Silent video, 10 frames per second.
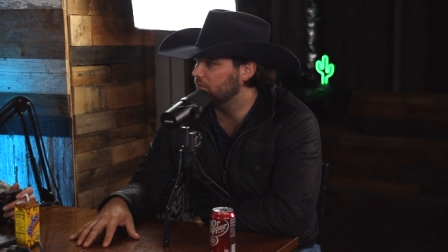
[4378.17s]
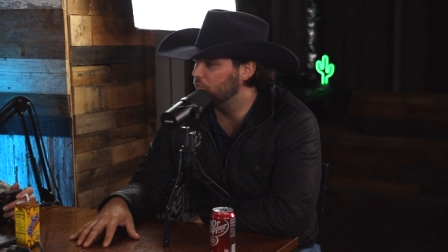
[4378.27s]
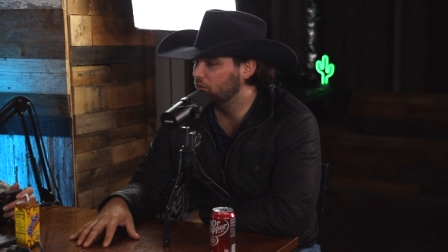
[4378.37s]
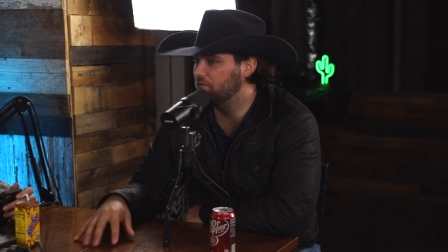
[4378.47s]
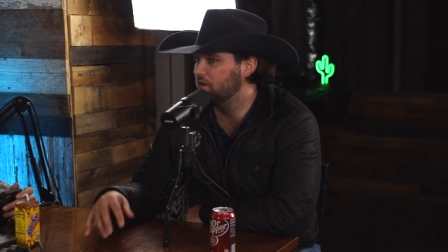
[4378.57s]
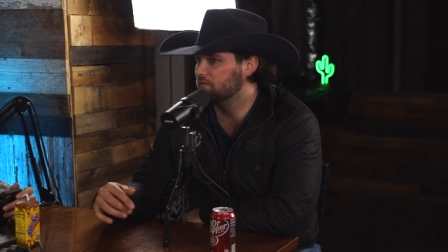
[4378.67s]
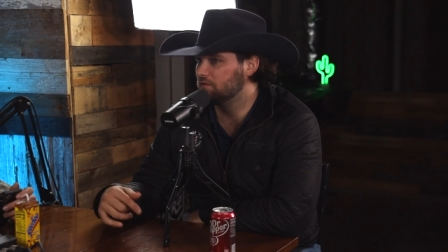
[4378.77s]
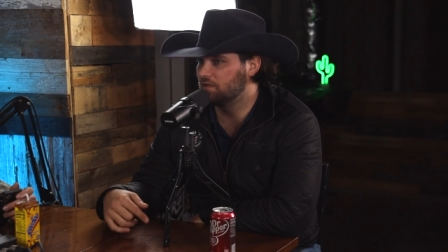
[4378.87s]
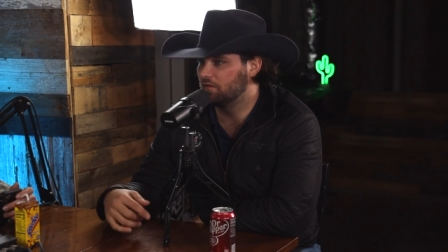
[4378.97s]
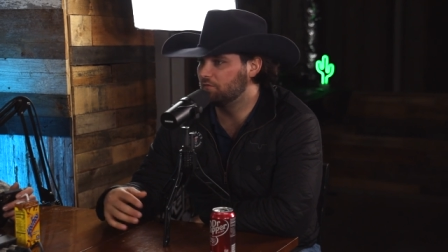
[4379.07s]
and we've done
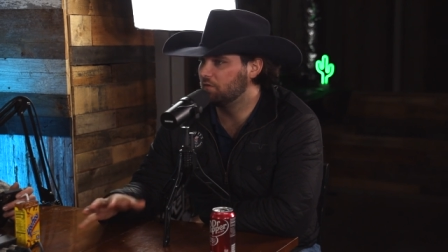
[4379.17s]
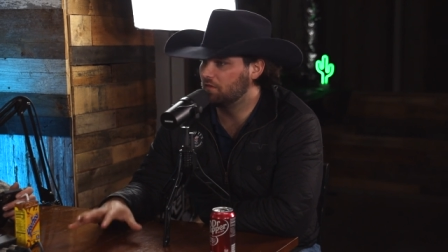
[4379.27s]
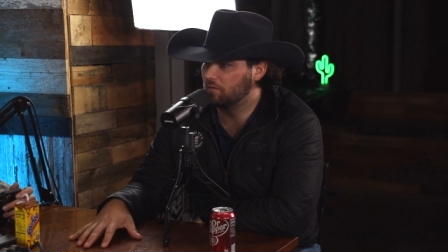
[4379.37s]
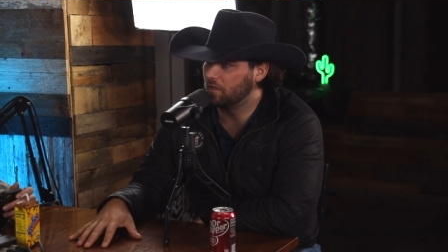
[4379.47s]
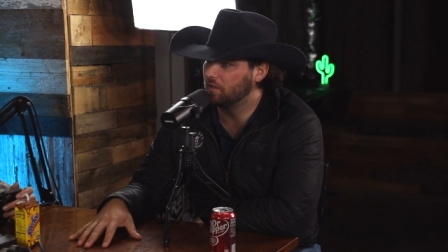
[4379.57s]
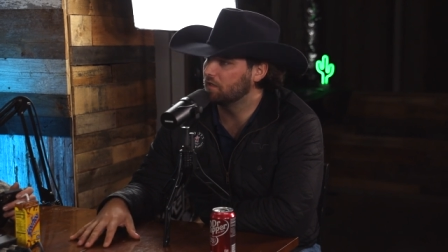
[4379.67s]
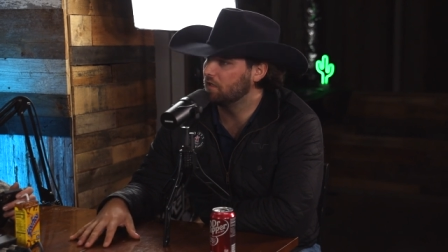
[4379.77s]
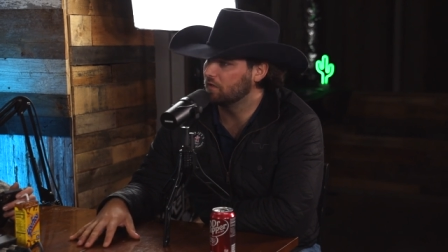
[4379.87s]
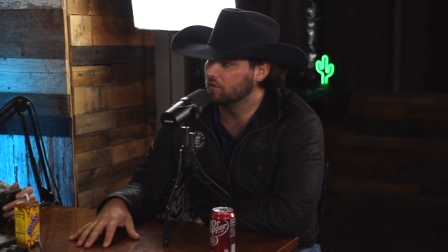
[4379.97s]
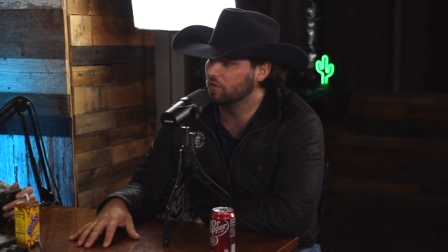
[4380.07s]
stuff with the
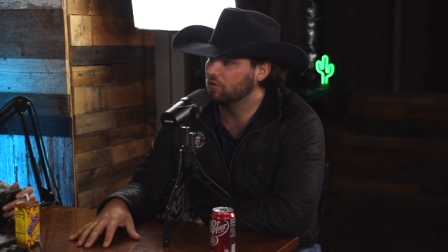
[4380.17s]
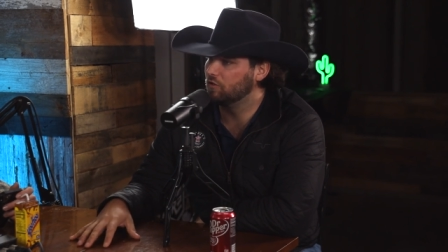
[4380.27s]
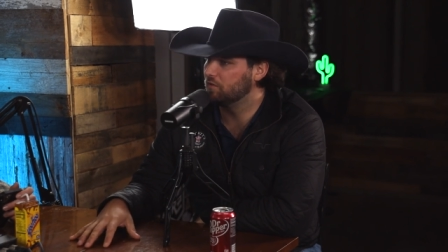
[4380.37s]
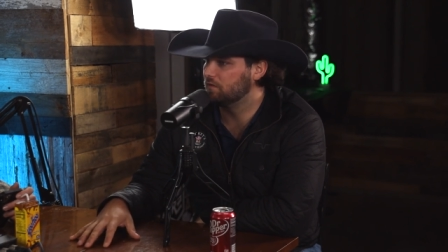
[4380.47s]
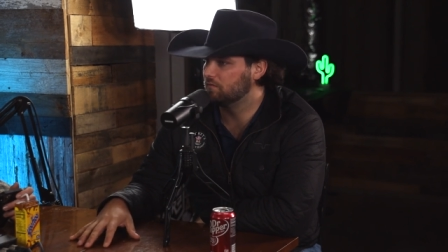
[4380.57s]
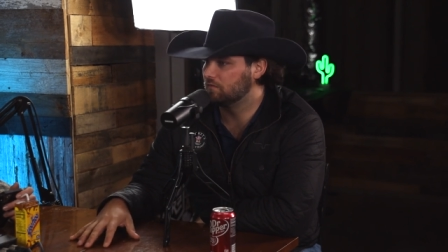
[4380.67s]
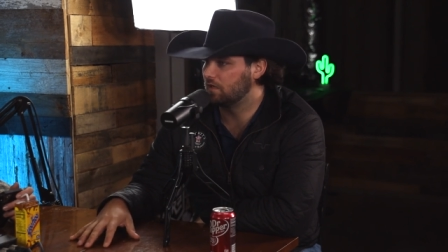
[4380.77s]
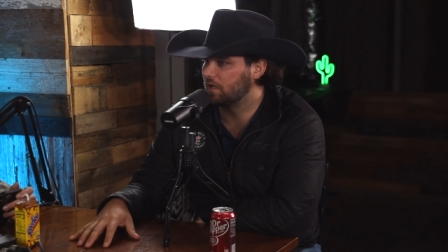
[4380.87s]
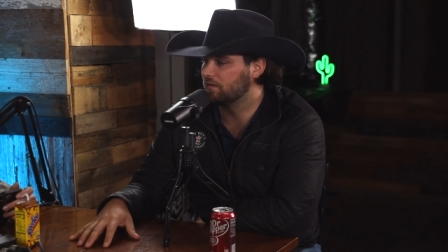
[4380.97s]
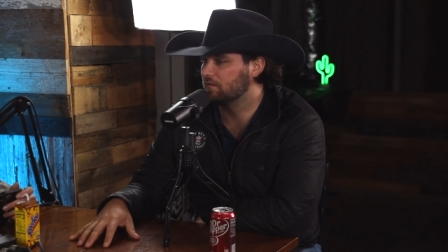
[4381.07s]
American crew, and
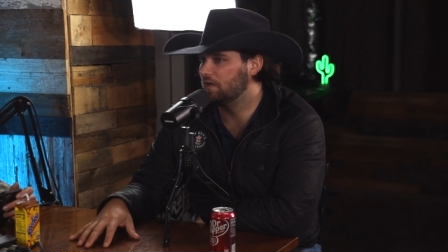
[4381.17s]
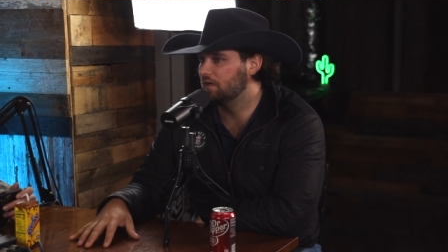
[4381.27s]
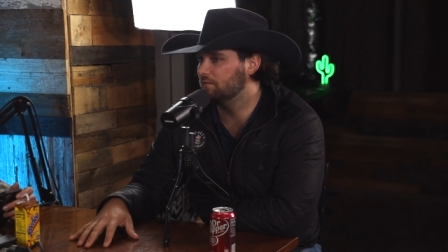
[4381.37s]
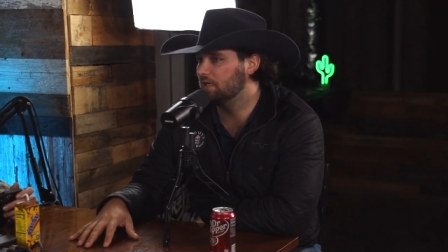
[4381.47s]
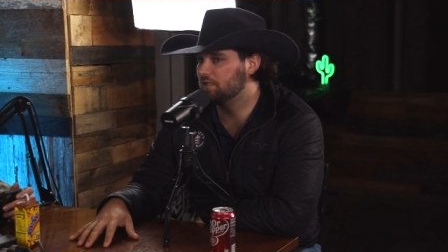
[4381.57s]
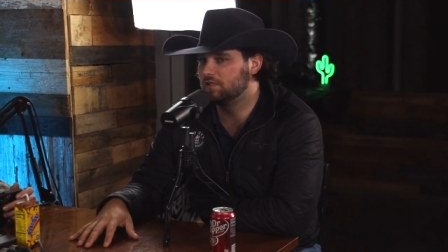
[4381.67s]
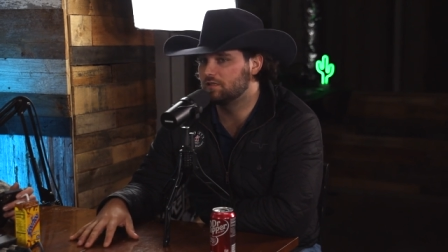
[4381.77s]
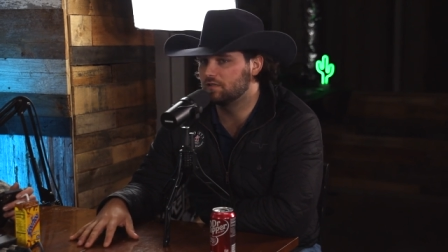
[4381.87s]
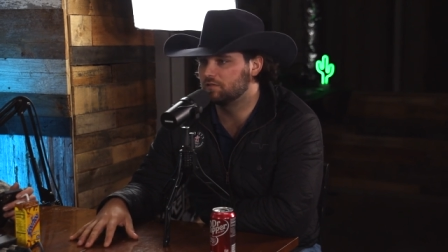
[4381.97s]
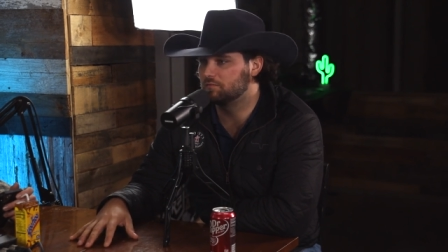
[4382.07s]
like uh, it's
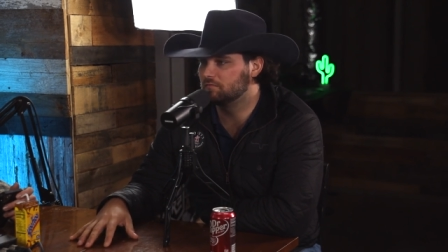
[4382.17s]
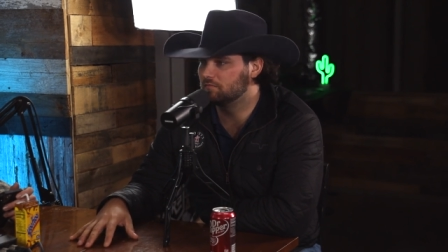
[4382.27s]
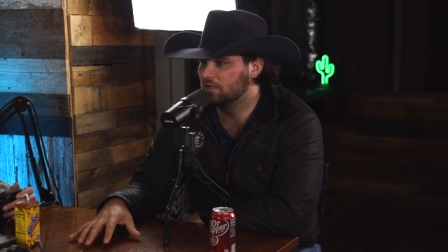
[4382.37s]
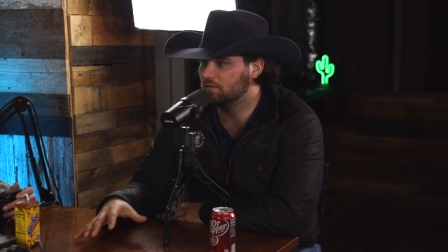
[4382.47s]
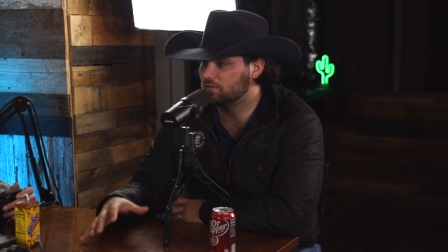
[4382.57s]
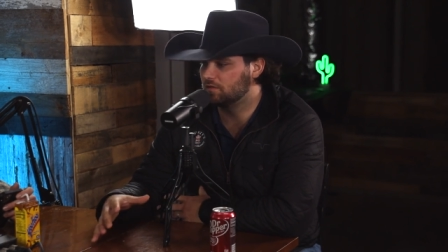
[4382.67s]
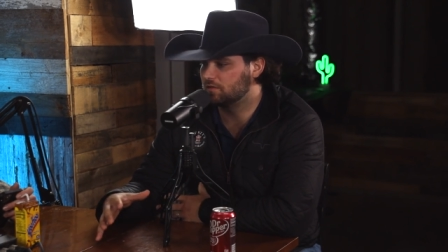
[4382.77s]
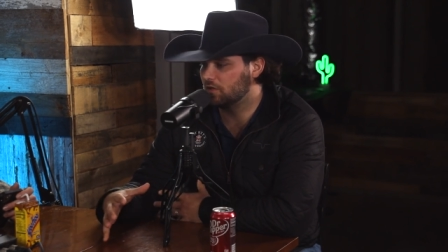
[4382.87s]
just a it, it's